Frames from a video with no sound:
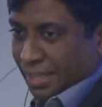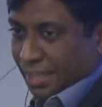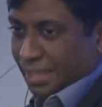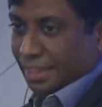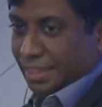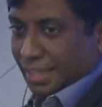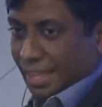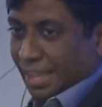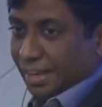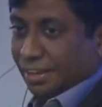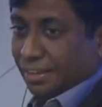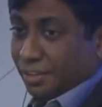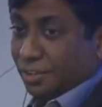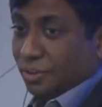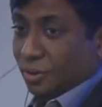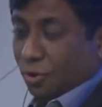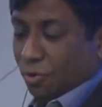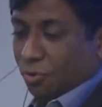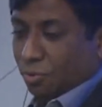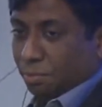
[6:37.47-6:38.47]
and they
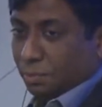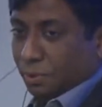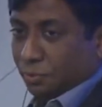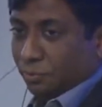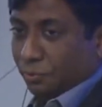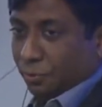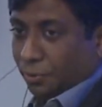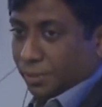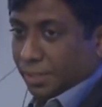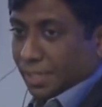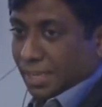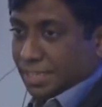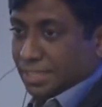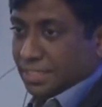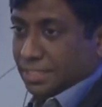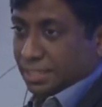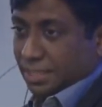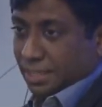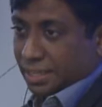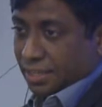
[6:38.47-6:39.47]
hadn't known before
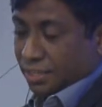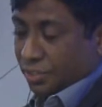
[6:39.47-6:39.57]
that